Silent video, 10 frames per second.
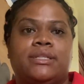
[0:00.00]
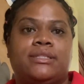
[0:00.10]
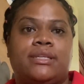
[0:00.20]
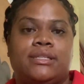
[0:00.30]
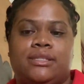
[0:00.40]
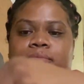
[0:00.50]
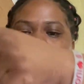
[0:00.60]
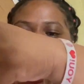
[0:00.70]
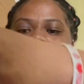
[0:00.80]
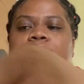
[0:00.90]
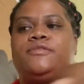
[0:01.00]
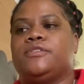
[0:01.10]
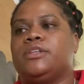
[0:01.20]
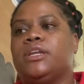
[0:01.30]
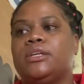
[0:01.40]
test paper for
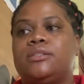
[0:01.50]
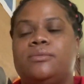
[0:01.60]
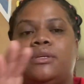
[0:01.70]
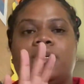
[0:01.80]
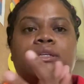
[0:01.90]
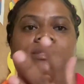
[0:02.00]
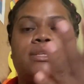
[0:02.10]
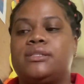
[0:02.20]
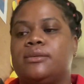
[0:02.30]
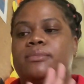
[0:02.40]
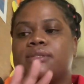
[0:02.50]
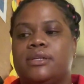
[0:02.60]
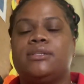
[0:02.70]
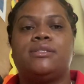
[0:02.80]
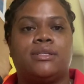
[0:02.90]
next week because exam
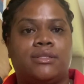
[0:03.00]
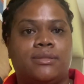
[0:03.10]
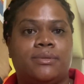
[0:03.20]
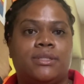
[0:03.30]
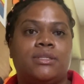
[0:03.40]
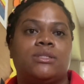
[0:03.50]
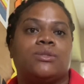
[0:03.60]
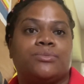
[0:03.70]
starts next week. So